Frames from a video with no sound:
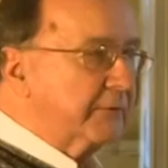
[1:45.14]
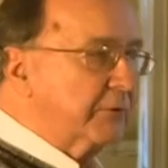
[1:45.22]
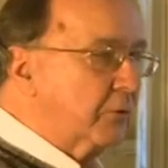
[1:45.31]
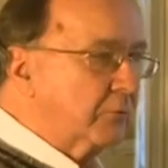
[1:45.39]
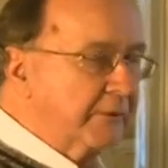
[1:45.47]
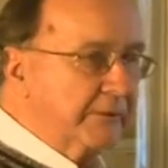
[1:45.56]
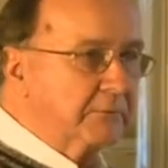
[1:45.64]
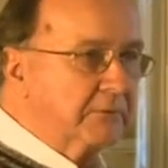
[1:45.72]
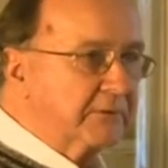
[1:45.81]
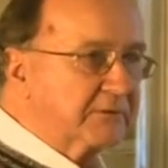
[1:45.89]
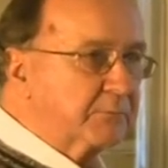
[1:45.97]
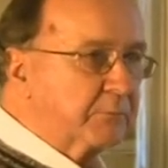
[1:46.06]
the old
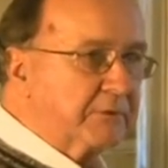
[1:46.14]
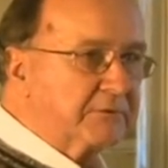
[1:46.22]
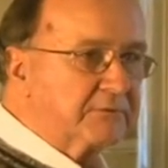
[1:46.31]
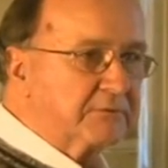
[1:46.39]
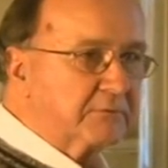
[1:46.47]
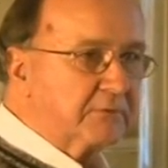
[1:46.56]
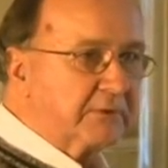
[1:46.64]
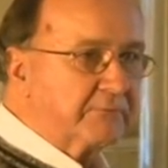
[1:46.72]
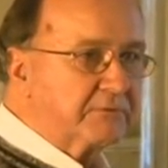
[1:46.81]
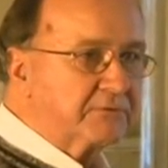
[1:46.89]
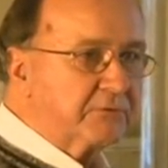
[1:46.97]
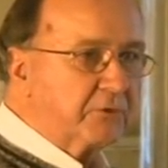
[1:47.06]
Inland Express, as a lot of
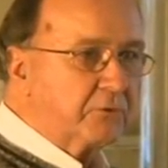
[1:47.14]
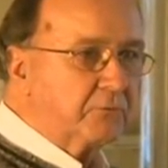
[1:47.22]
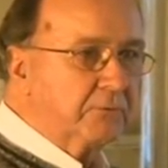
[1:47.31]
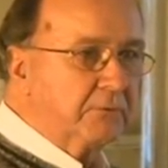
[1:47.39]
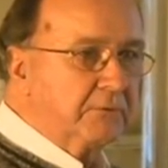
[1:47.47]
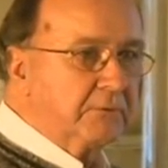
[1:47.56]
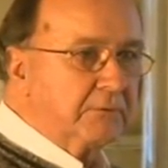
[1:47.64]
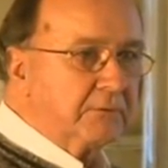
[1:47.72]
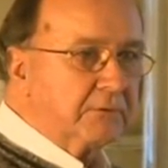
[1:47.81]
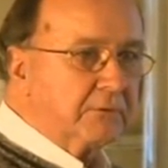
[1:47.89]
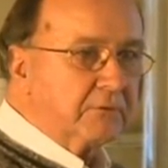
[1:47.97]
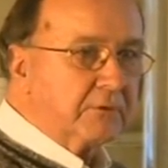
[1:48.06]
us know,
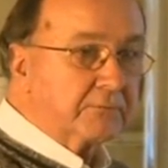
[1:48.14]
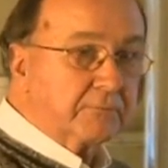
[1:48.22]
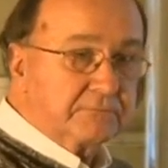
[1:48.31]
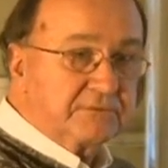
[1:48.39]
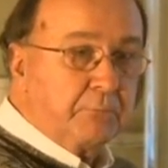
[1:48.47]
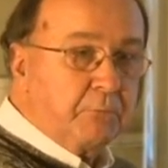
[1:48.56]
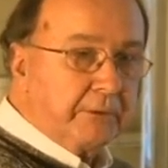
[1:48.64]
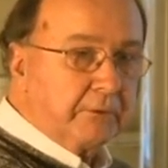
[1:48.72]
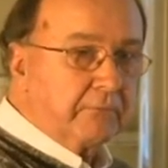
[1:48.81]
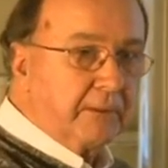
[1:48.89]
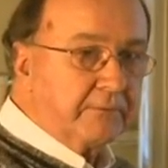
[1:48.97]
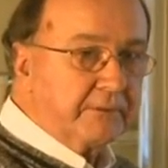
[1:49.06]
or somewhere
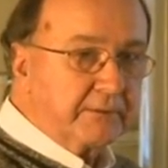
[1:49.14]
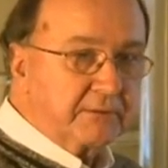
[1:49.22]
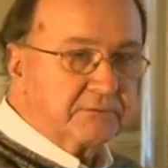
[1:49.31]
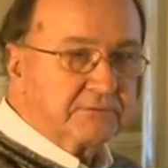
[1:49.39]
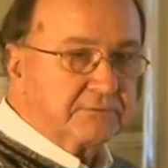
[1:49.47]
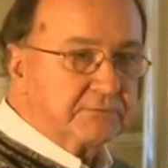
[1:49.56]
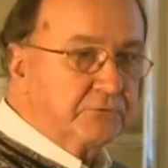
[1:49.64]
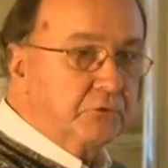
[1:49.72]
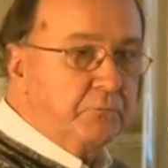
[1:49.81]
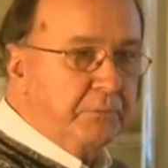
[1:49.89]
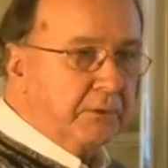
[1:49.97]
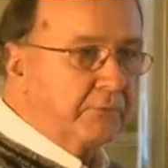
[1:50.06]
around there because there's
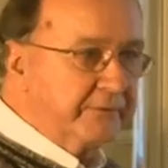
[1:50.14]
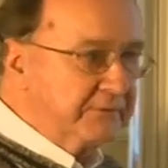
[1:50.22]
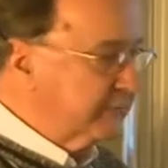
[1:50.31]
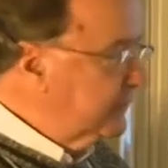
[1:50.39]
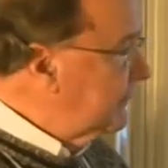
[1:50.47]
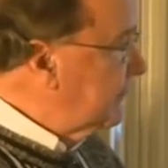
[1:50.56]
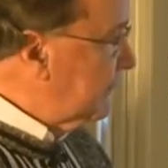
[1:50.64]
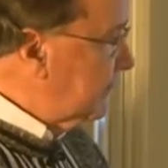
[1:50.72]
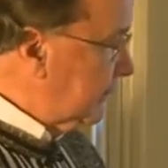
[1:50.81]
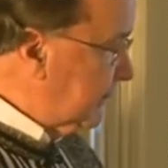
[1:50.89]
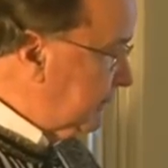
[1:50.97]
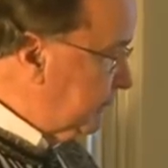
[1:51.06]
new buildings.
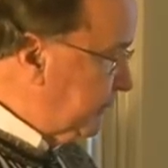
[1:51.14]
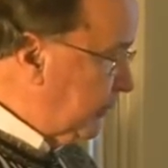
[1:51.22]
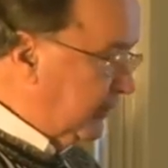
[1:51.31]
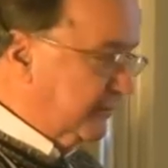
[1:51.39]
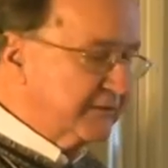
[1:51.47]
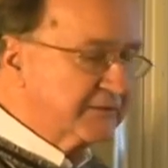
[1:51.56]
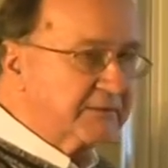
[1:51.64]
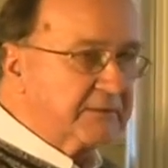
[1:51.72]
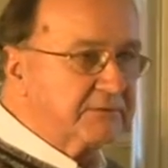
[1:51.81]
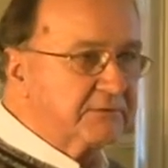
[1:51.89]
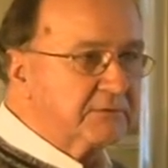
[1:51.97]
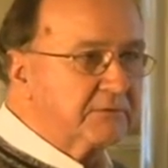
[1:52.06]
Uh, all it
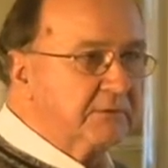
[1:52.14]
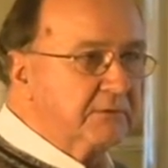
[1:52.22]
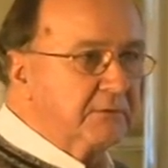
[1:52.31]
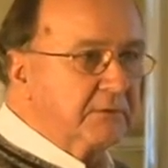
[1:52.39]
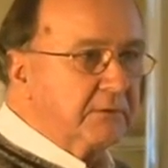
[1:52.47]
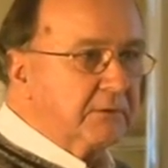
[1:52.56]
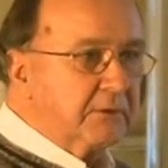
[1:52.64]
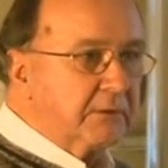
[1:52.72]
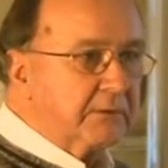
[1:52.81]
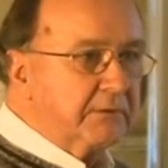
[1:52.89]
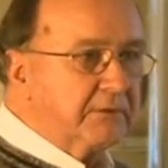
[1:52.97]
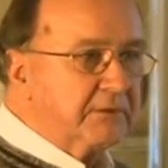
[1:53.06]
says
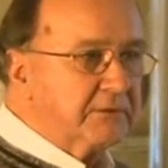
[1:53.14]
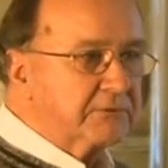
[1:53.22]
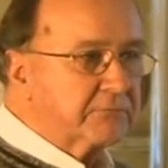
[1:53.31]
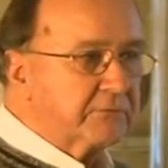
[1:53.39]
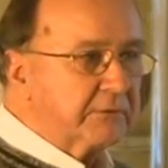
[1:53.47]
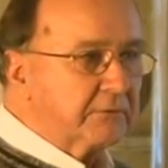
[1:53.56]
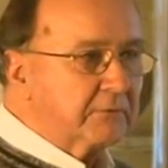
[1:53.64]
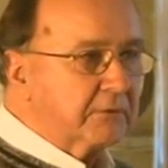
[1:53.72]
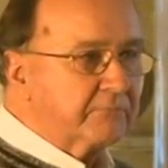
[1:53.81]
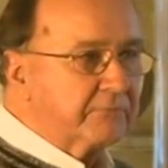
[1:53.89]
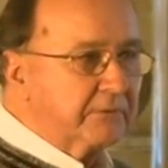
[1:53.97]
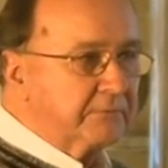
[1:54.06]
uh, in the history
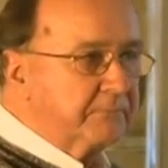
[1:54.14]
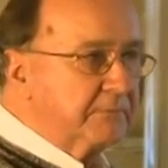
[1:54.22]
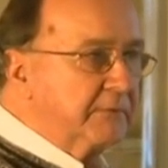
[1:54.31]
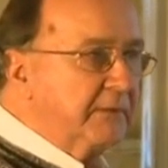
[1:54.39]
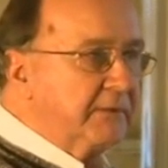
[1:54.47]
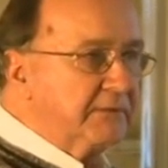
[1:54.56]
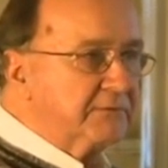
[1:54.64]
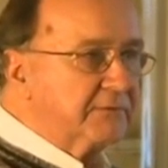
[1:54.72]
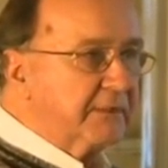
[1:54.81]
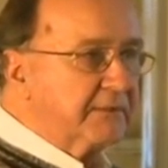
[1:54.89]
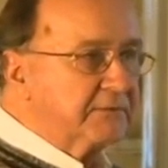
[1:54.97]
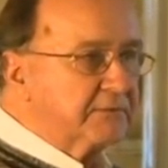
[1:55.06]
of him is
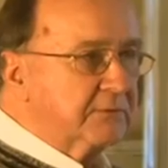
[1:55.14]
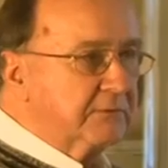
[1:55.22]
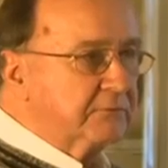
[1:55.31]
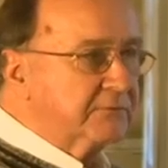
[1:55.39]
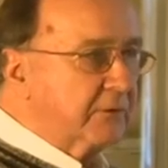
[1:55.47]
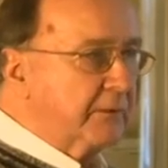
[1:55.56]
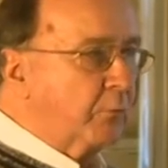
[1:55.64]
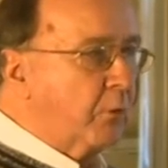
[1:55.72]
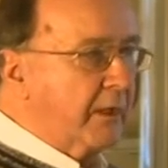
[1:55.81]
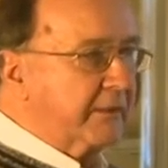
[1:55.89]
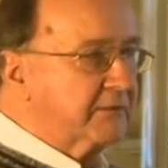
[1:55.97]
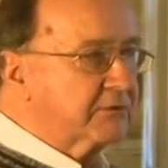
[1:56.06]
that it was on
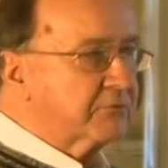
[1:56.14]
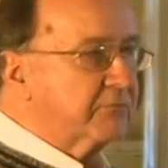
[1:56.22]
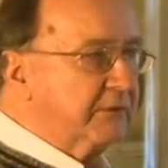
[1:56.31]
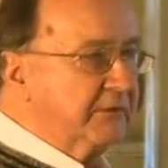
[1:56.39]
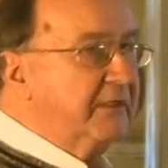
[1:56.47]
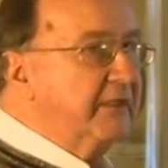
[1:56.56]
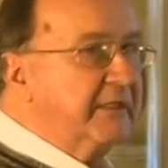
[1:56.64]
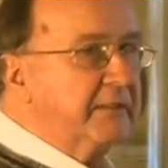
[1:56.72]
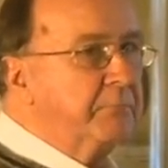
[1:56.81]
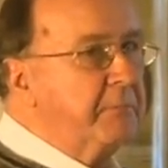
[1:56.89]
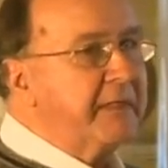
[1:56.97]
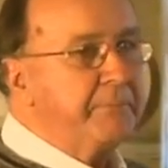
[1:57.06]
Walker Street near
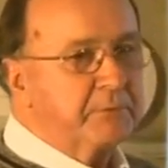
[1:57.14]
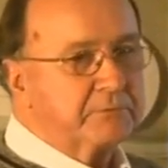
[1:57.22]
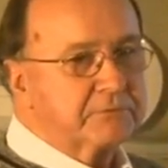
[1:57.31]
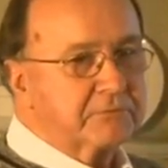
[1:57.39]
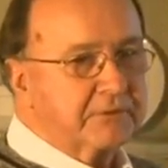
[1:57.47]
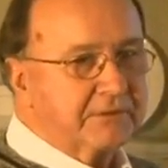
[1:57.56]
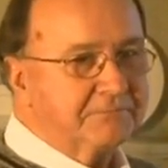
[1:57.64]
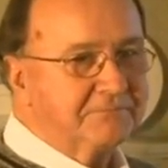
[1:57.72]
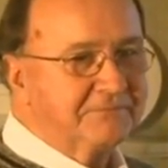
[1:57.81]
Maple Street.